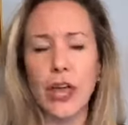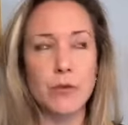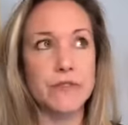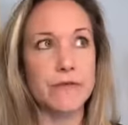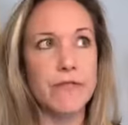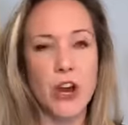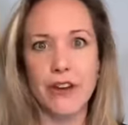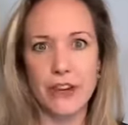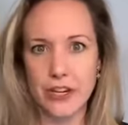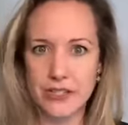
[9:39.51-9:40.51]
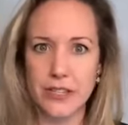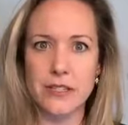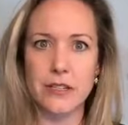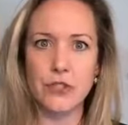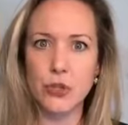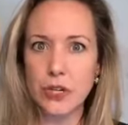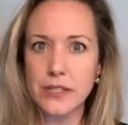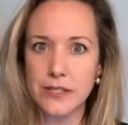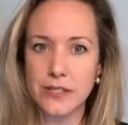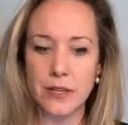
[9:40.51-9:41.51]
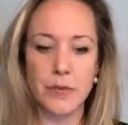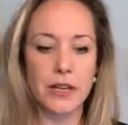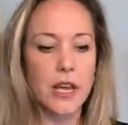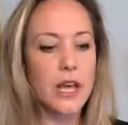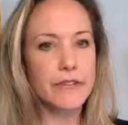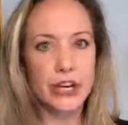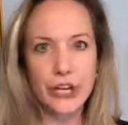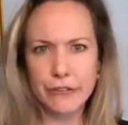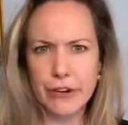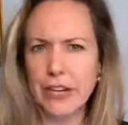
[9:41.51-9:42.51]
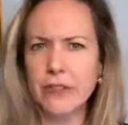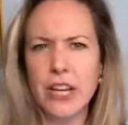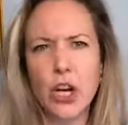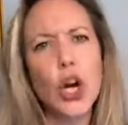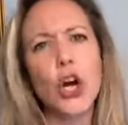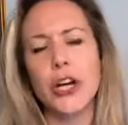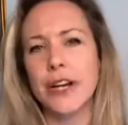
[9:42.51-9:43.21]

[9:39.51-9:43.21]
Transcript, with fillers: I was very, very sensitive to criticism and very afraid of getting hurt.